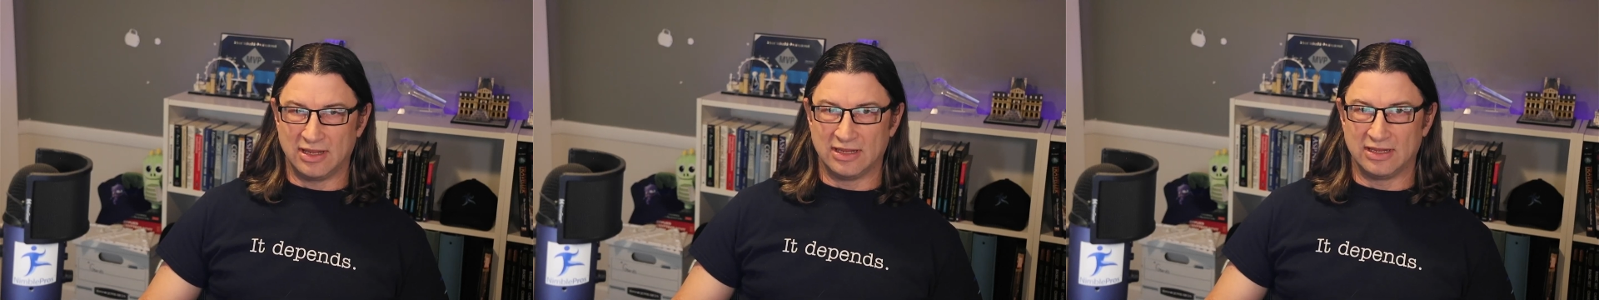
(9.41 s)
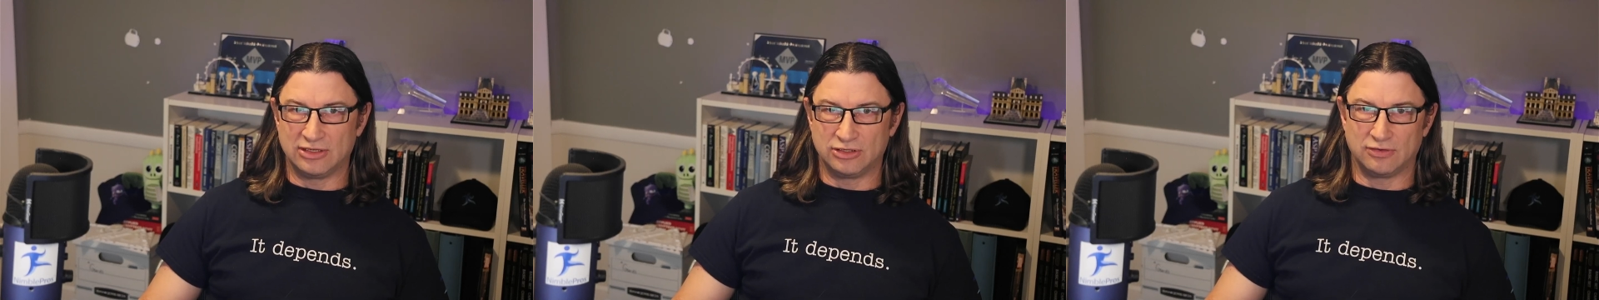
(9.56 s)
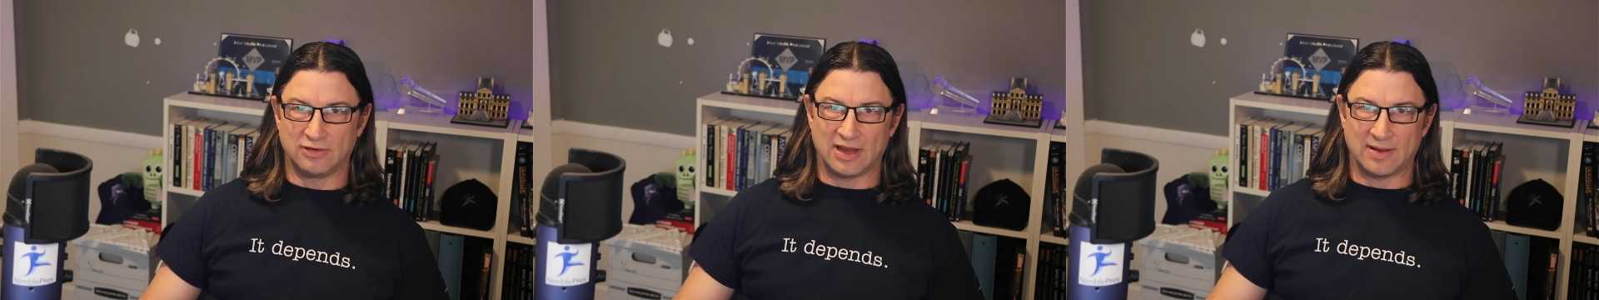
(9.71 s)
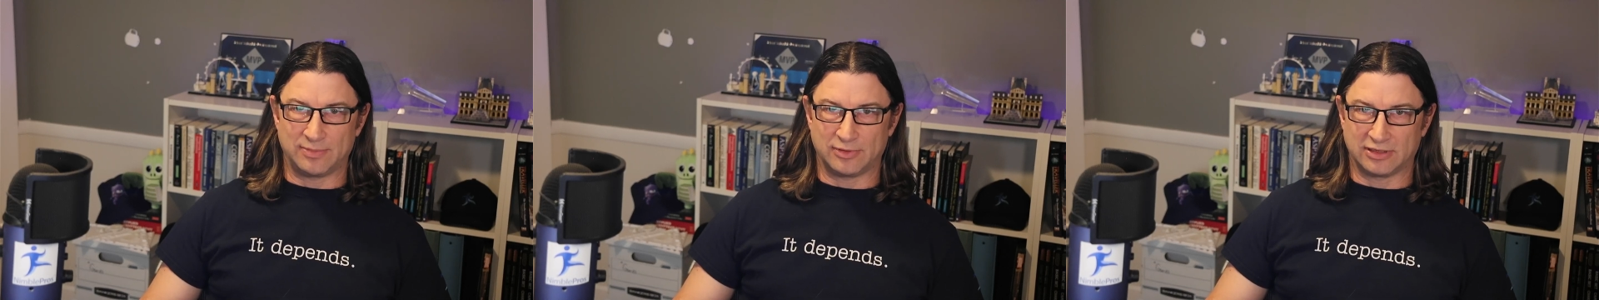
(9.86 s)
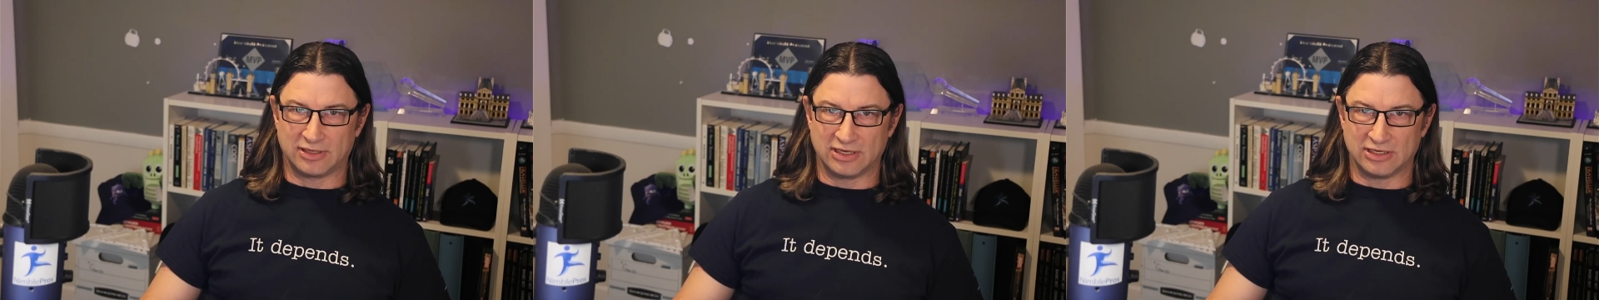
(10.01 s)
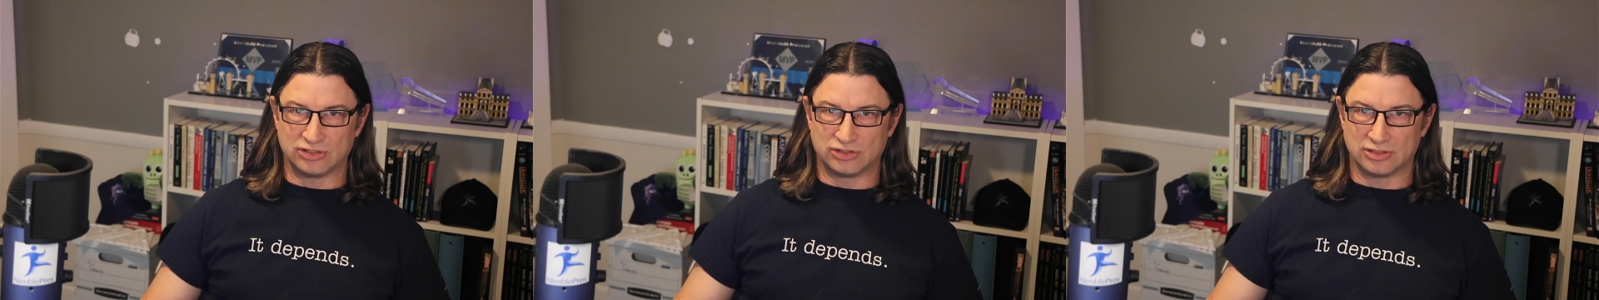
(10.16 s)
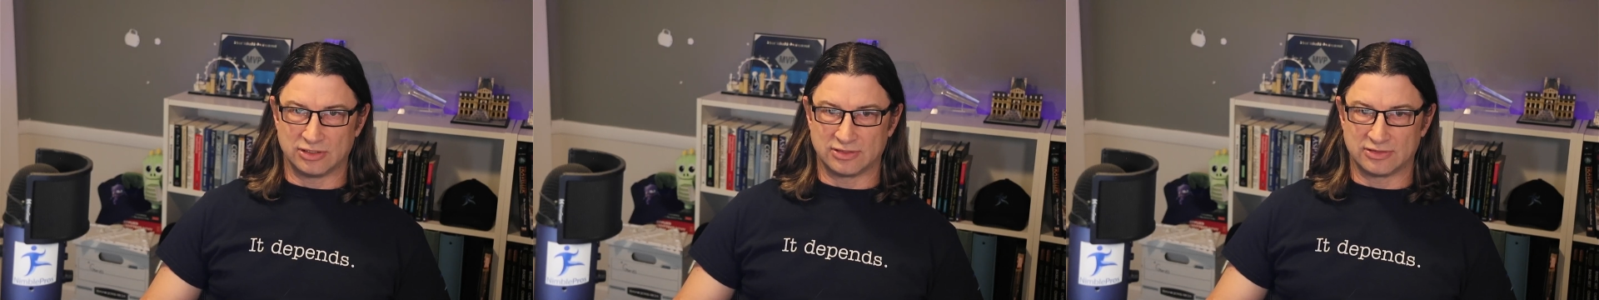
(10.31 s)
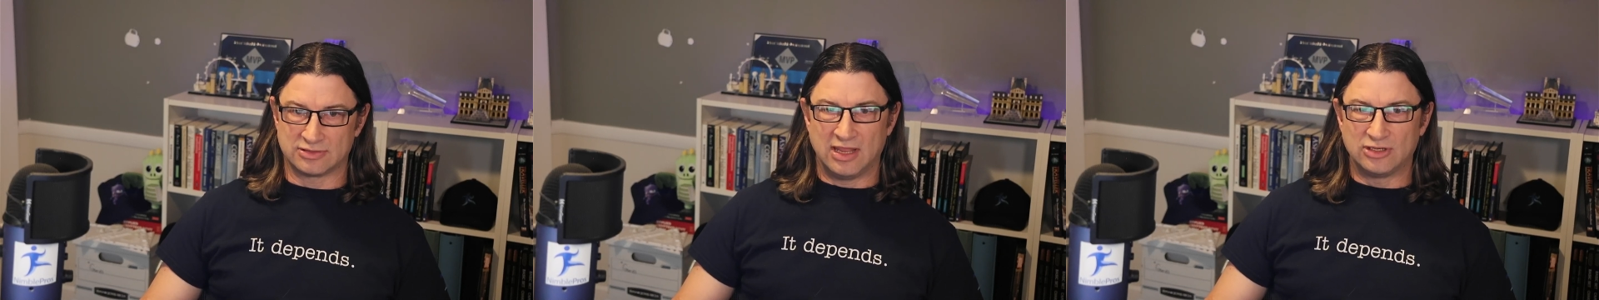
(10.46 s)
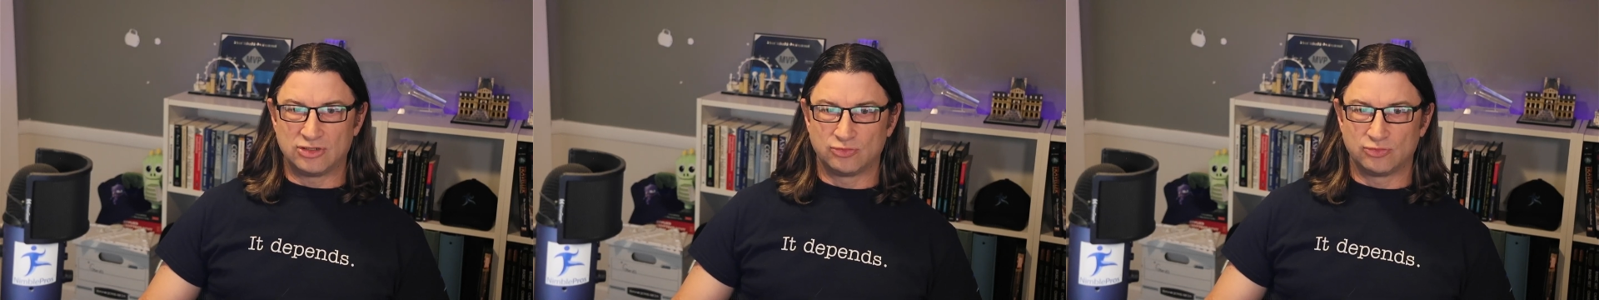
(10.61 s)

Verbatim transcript: in your applications.